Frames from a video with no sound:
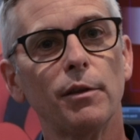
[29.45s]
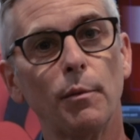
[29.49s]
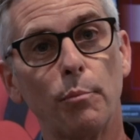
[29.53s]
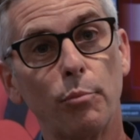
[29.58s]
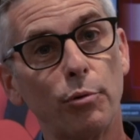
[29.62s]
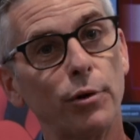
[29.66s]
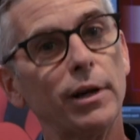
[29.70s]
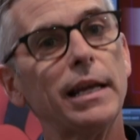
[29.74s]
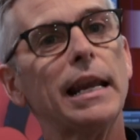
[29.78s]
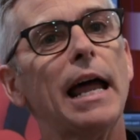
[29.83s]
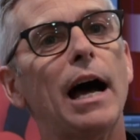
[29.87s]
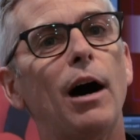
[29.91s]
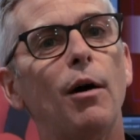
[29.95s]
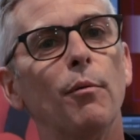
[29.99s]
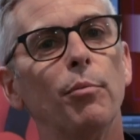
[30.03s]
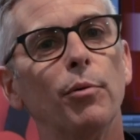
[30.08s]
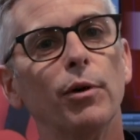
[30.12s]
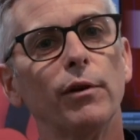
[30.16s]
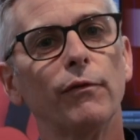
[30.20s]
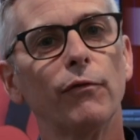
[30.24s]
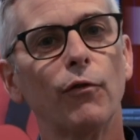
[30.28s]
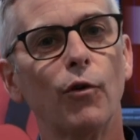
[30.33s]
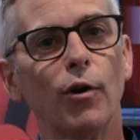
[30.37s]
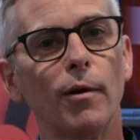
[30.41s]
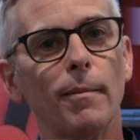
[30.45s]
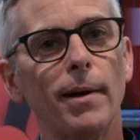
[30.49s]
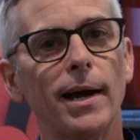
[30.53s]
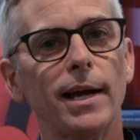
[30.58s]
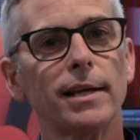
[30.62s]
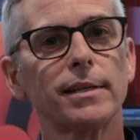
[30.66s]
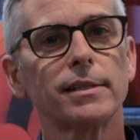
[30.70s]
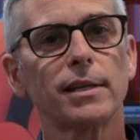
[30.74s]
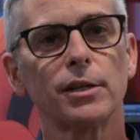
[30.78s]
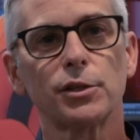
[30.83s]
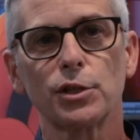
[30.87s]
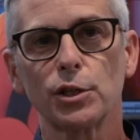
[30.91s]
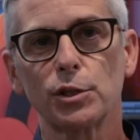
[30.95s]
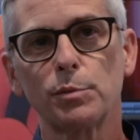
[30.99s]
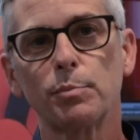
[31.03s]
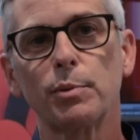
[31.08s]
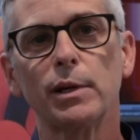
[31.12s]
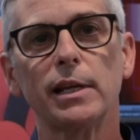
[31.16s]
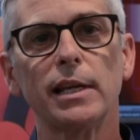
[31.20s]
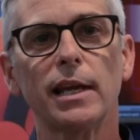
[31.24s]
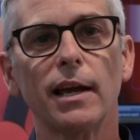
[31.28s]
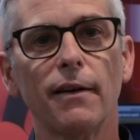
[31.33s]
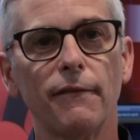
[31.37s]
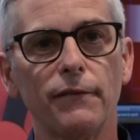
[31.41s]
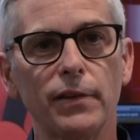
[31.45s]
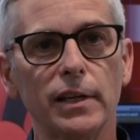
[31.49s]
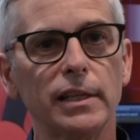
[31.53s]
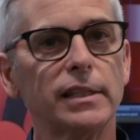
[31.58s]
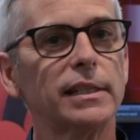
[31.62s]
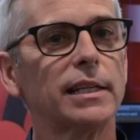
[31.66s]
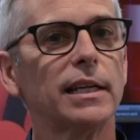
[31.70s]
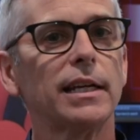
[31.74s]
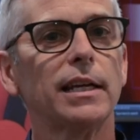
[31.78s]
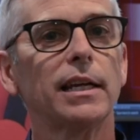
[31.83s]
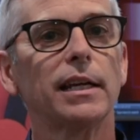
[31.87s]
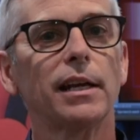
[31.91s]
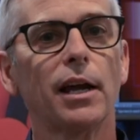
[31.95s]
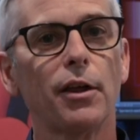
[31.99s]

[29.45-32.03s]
the print output formats such as PDF, VT,